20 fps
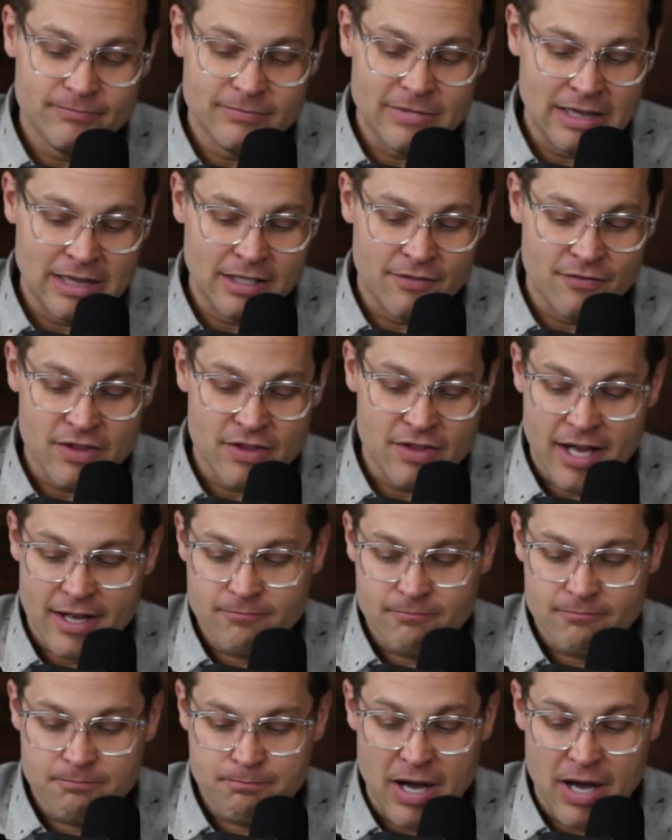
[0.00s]
love that.
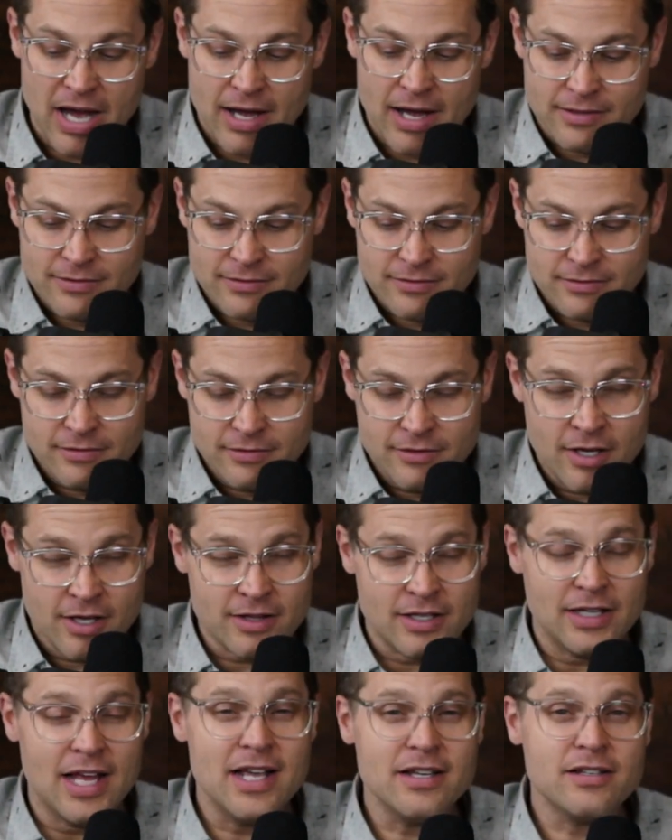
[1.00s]
But
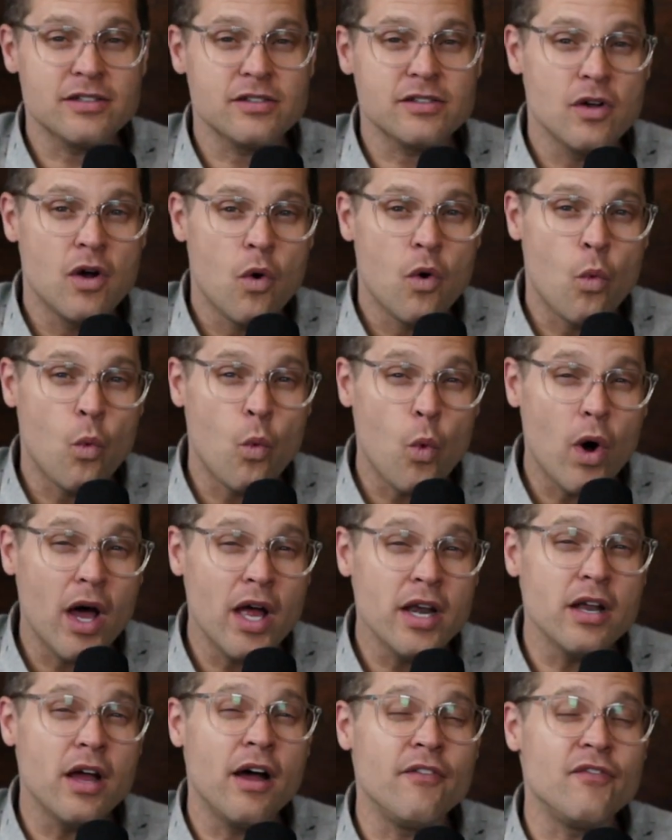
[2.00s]
nonetheless,
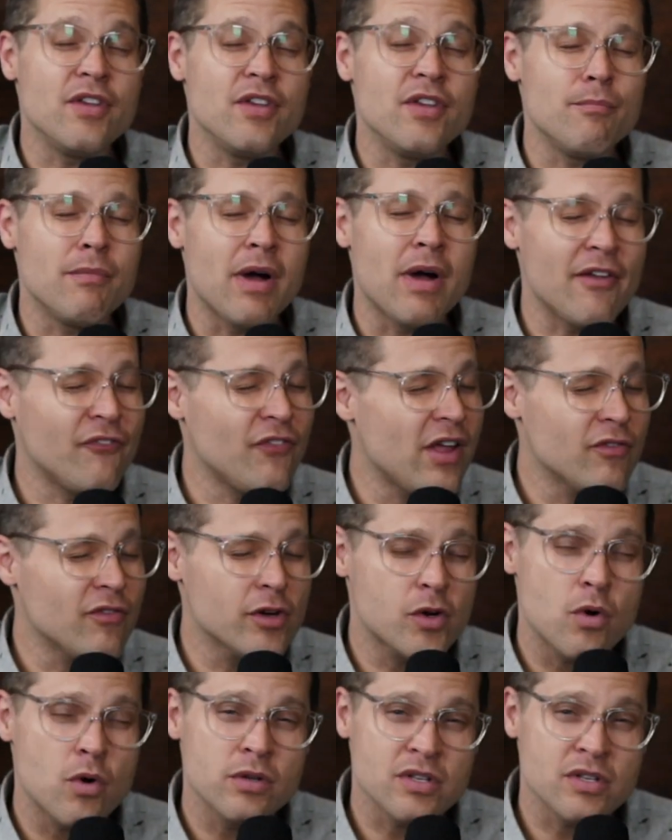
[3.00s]
one of my
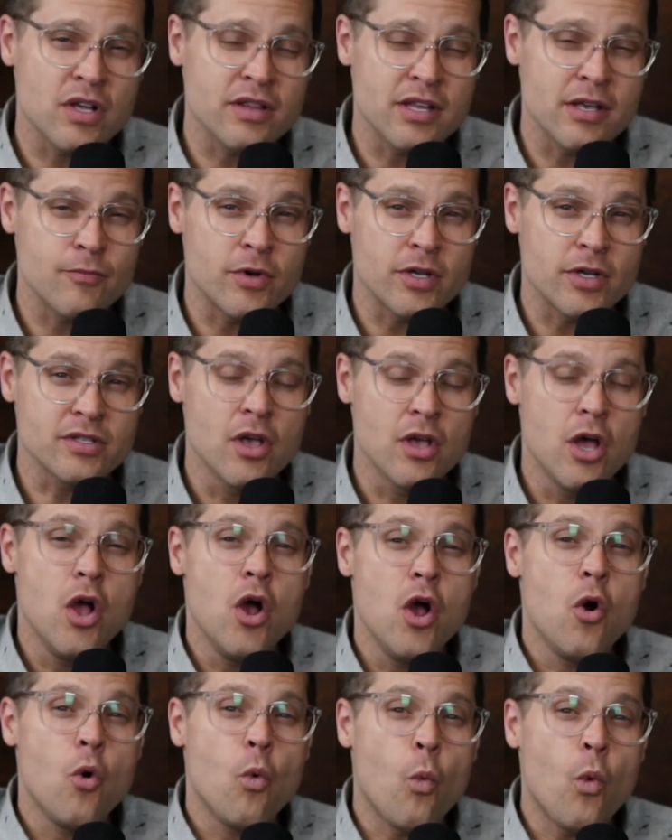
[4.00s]
favorite quotes on them was,
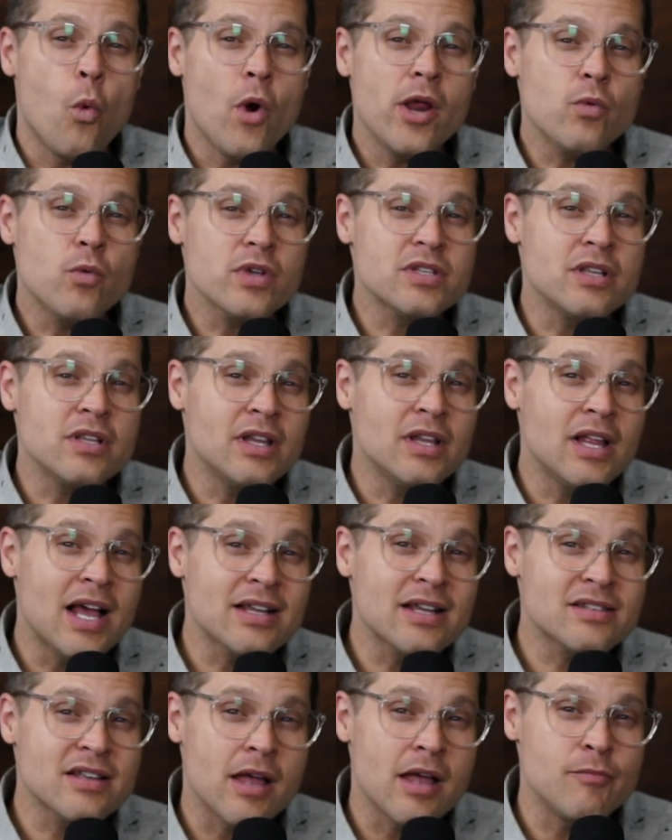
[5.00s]
"When was the
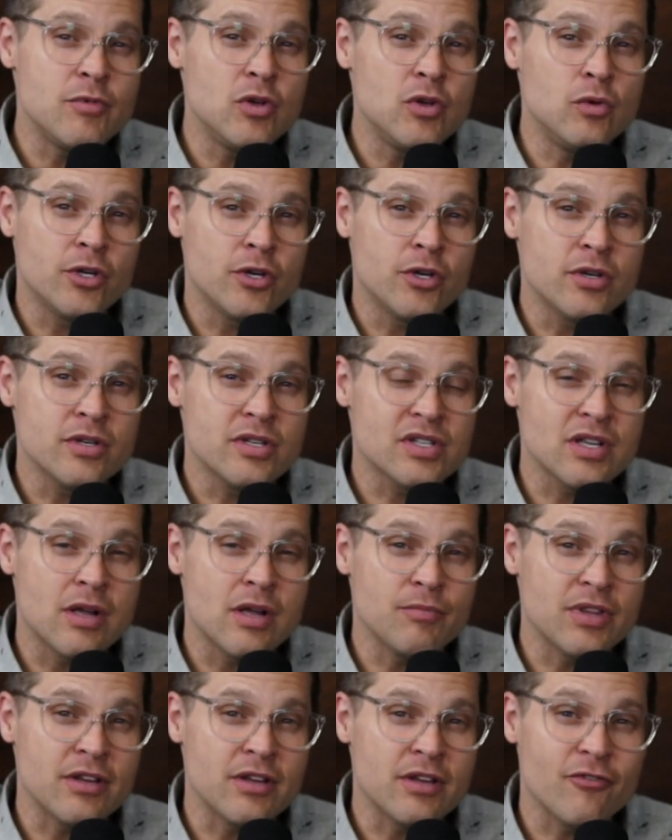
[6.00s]
last time you learned
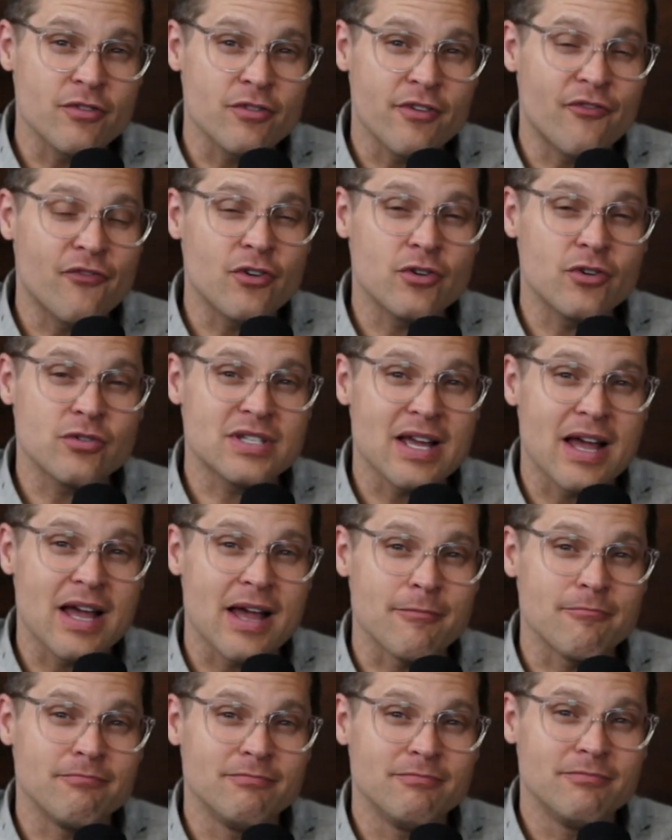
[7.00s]
something for the first
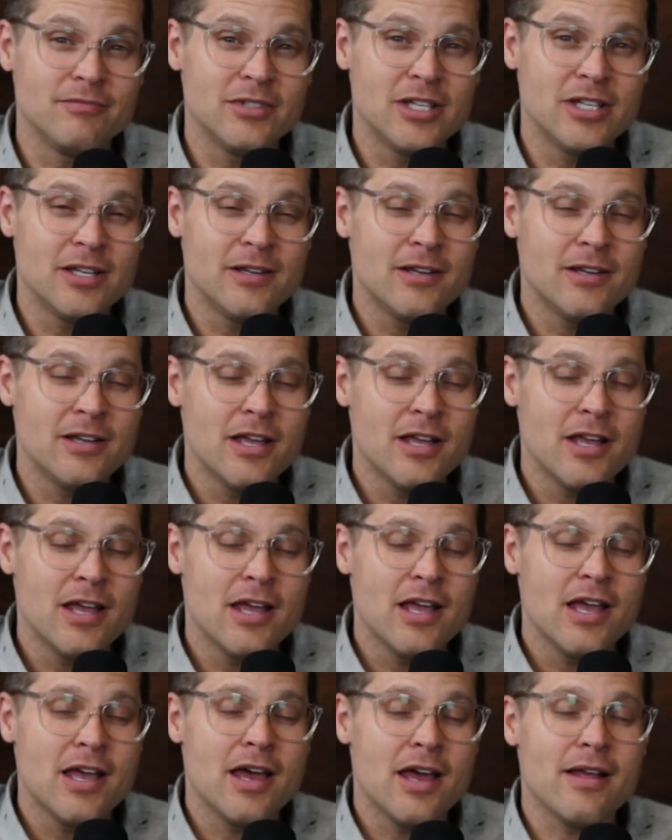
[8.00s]
time?"
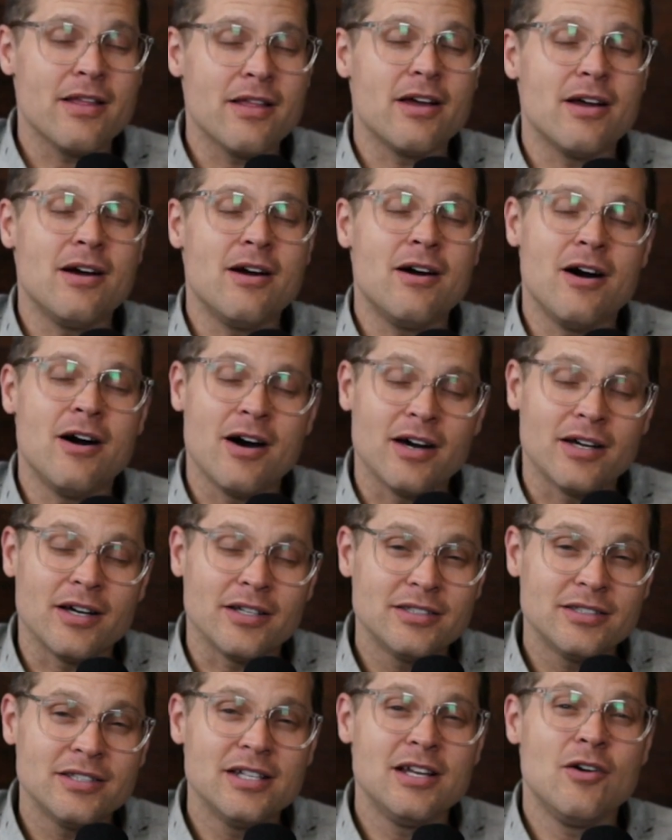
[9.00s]
And I thought,
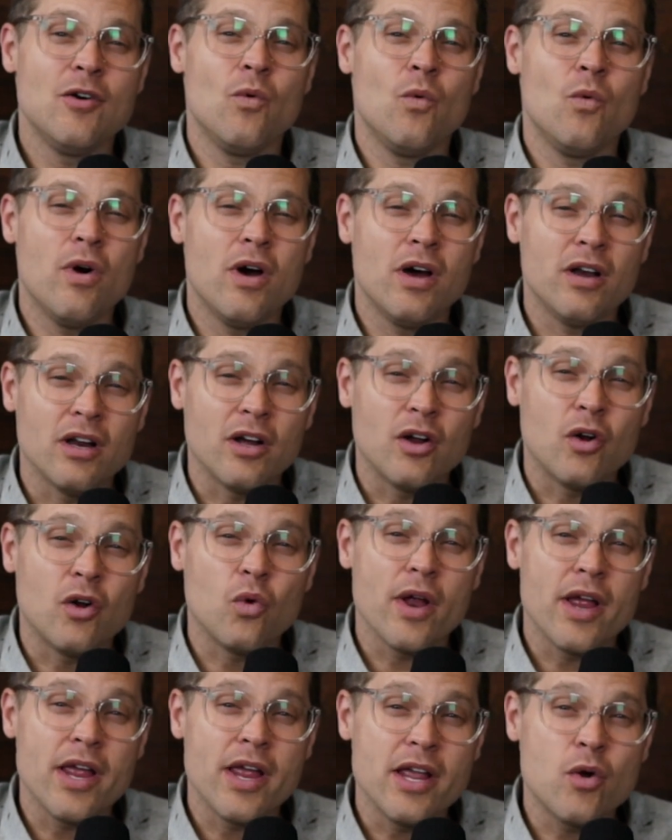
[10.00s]
what a
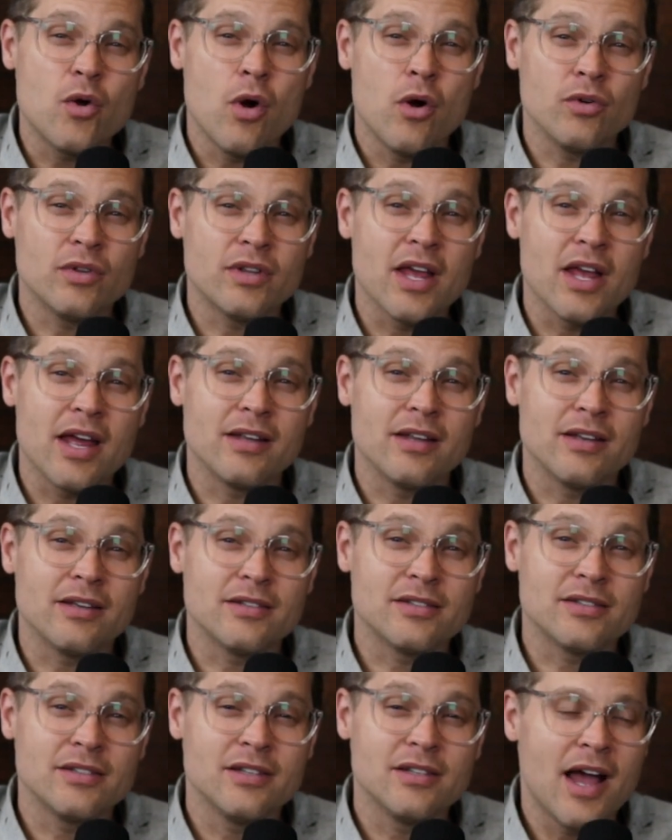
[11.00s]
great quote that
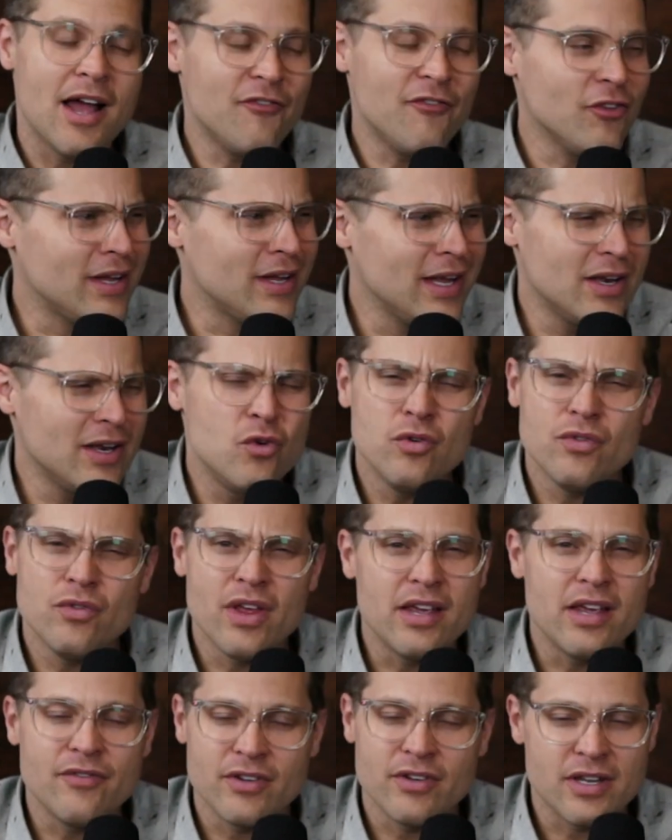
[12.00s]
is. I forget who
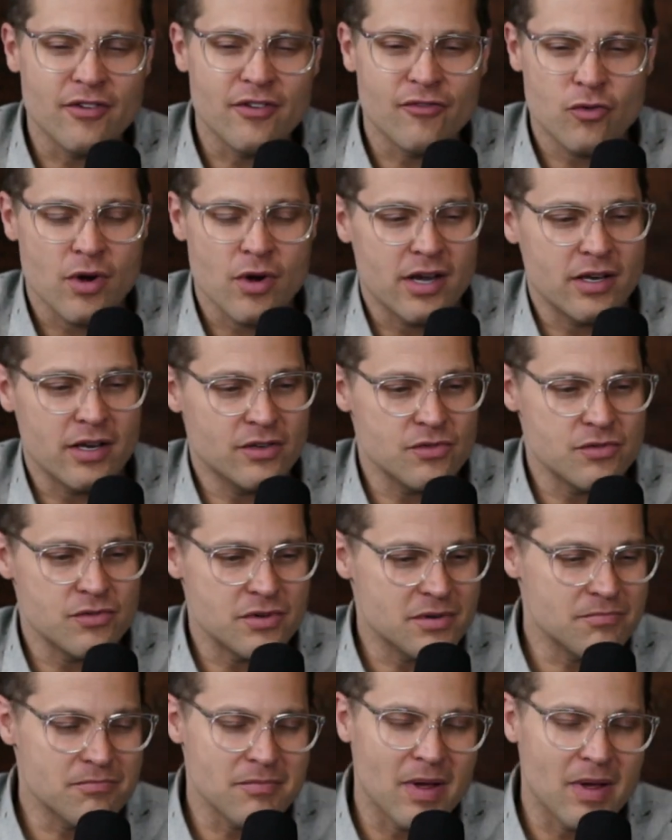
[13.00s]
they even give credit to it.